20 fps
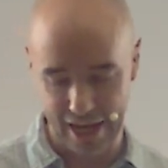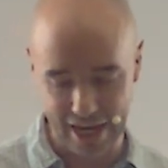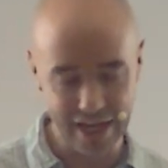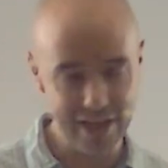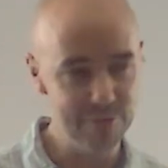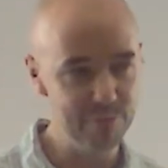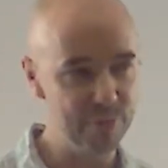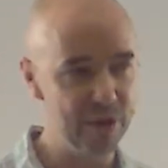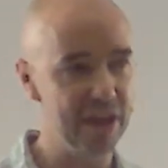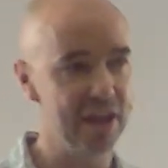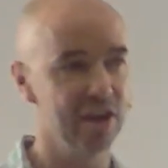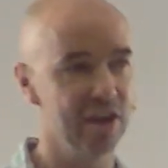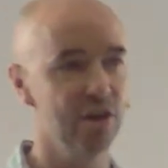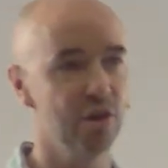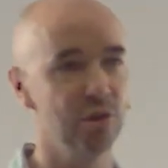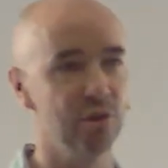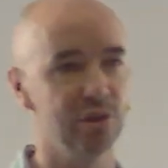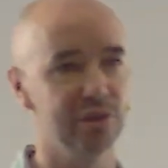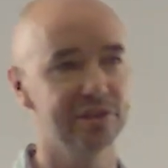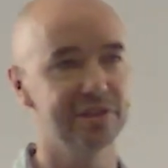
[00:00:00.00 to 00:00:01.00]
in being
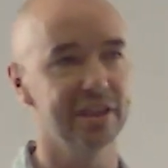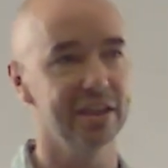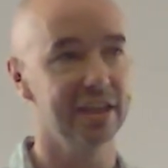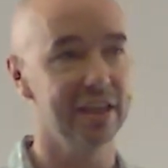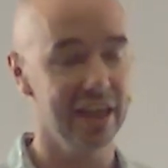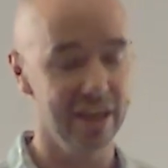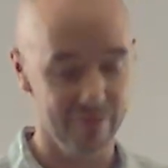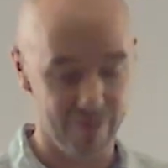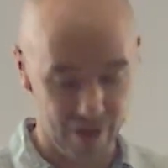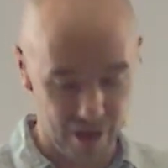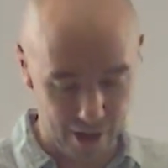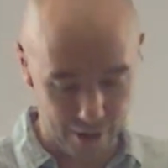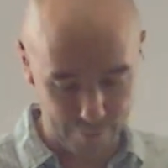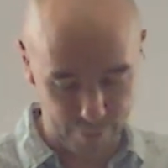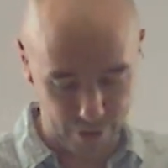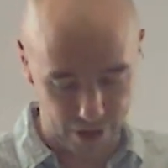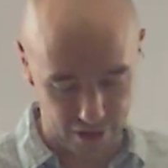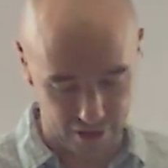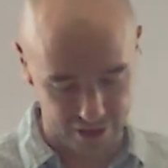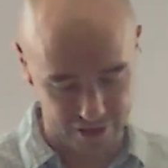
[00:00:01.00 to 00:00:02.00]
called to give
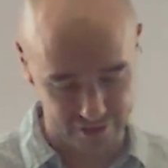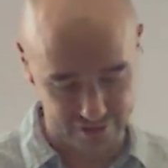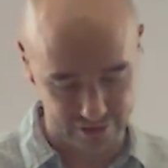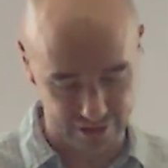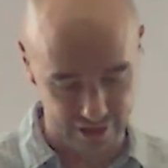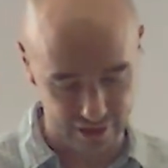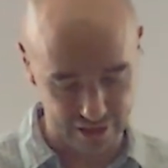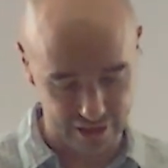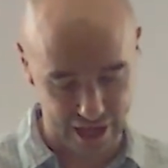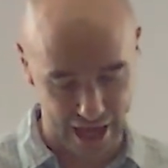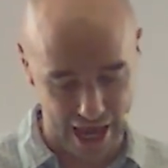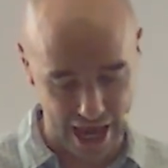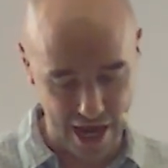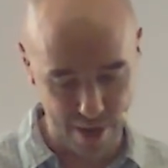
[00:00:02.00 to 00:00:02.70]
up Isaac,